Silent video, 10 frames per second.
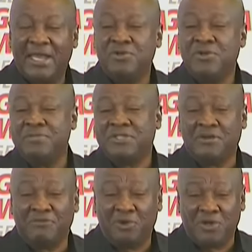Nanado
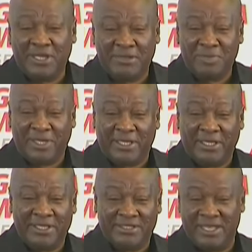himself lauded
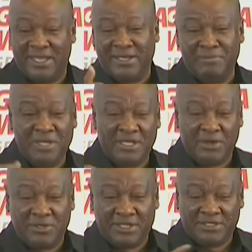me. It's there in the
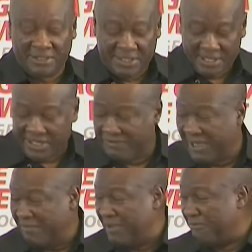media. Just,
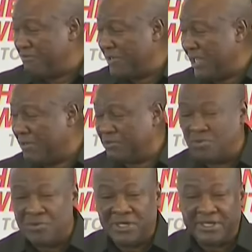if I had my phone here, I
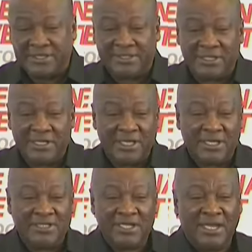would Google it.
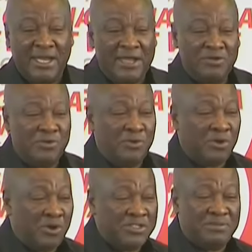They say Nanado
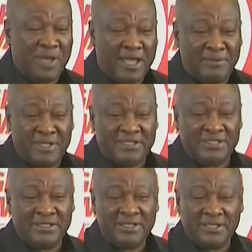lauds
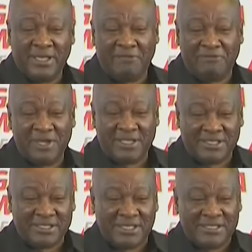Mahama's
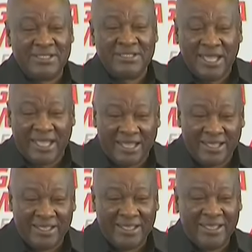free SHS. It's there.